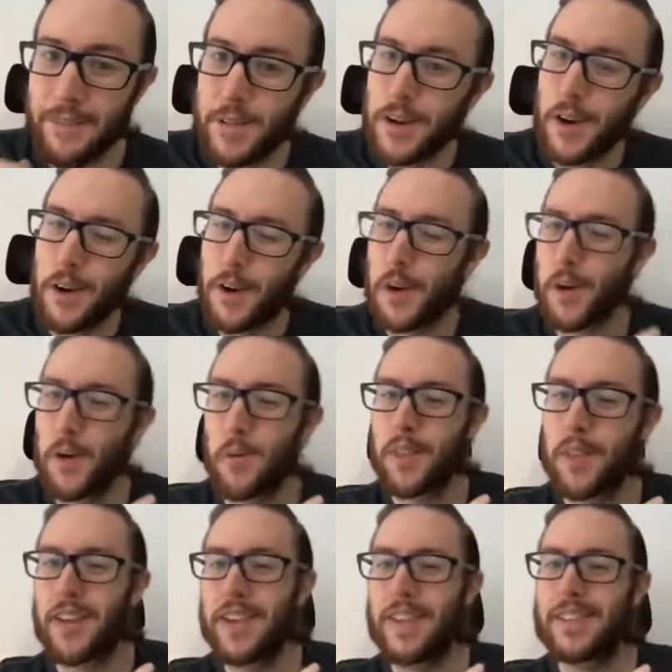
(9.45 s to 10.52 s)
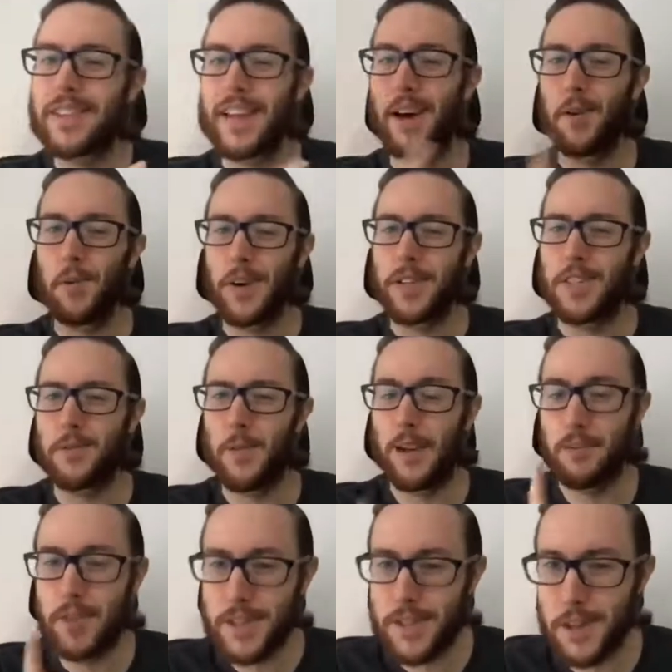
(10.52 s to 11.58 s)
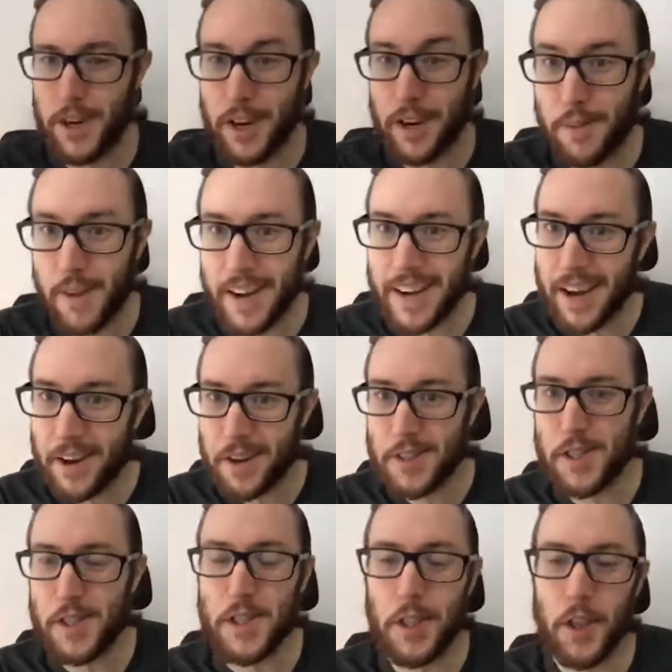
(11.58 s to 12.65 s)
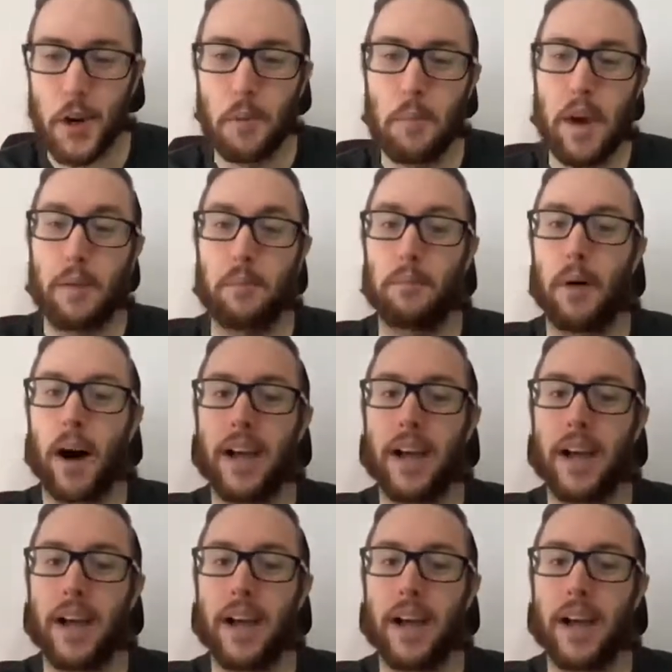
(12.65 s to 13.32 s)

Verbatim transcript: If you don't know what the sound was in reference, you're going to find out in just a little bit.